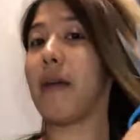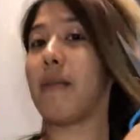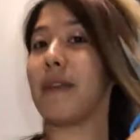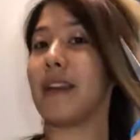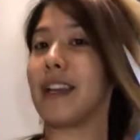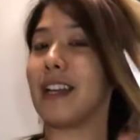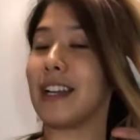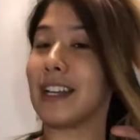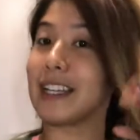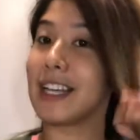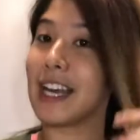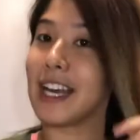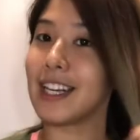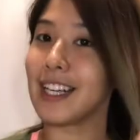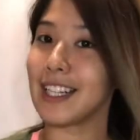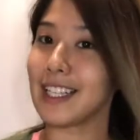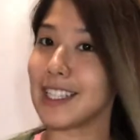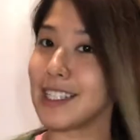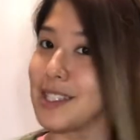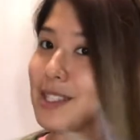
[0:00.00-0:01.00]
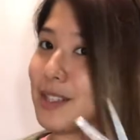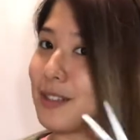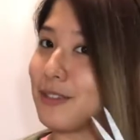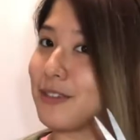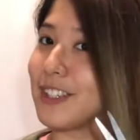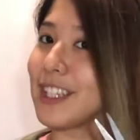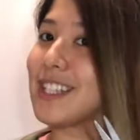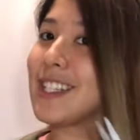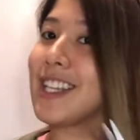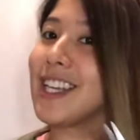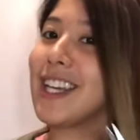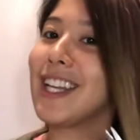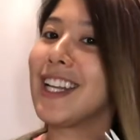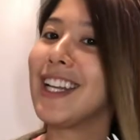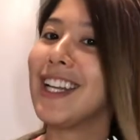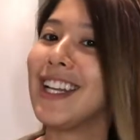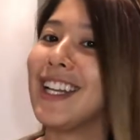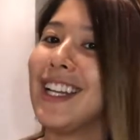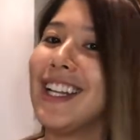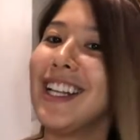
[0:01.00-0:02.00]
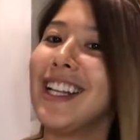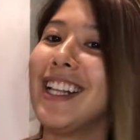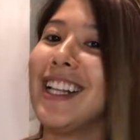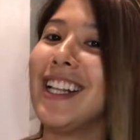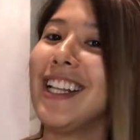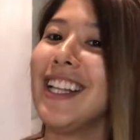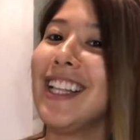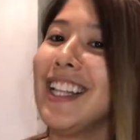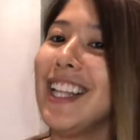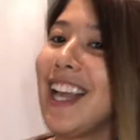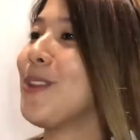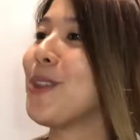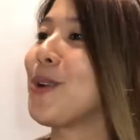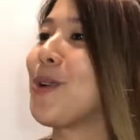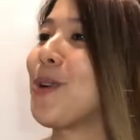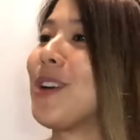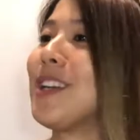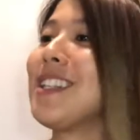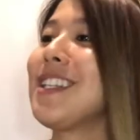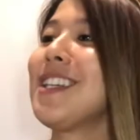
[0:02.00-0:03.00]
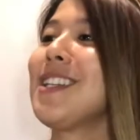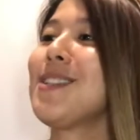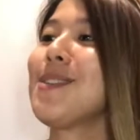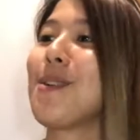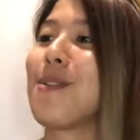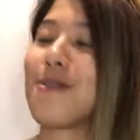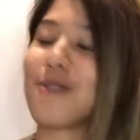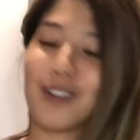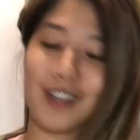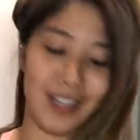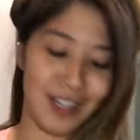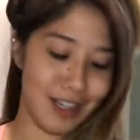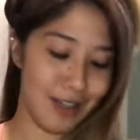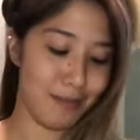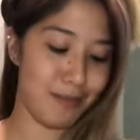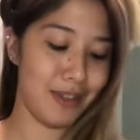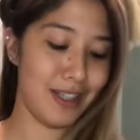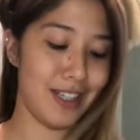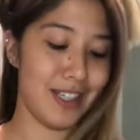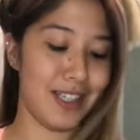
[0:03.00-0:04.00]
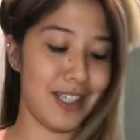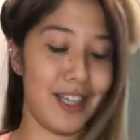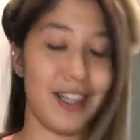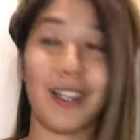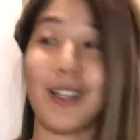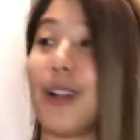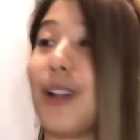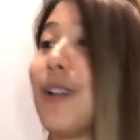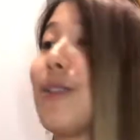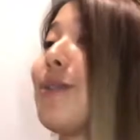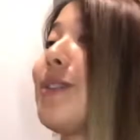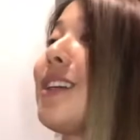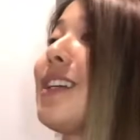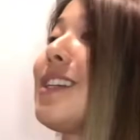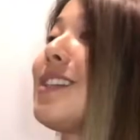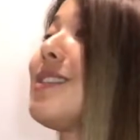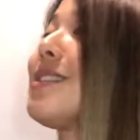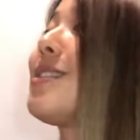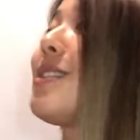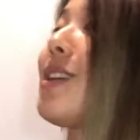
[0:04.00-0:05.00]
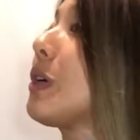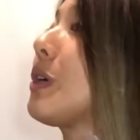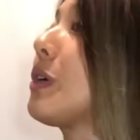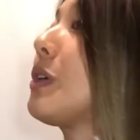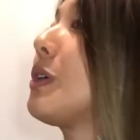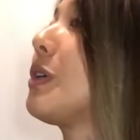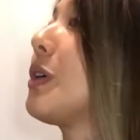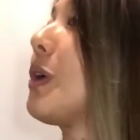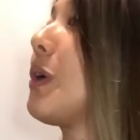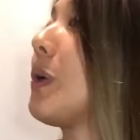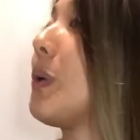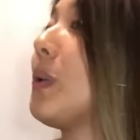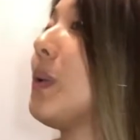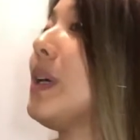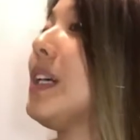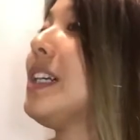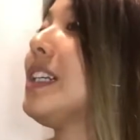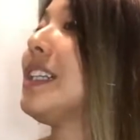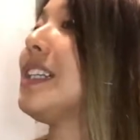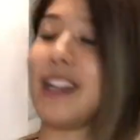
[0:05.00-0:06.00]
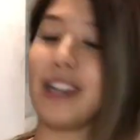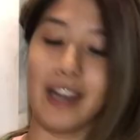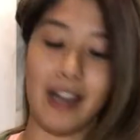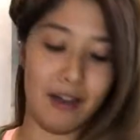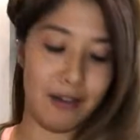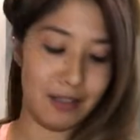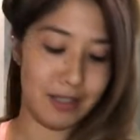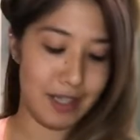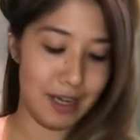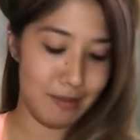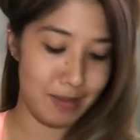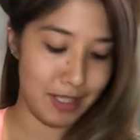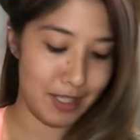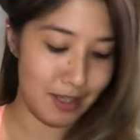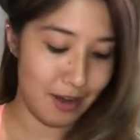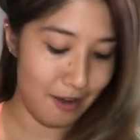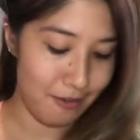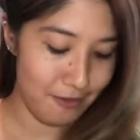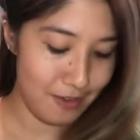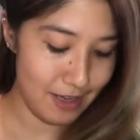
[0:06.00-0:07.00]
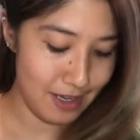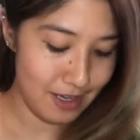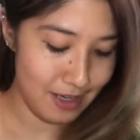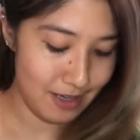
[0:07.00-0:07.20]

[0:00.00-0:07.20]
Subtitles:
mean, again, I can still fix it. And the quarantine is over. Plus, it'll always grow. Now it's time to soften.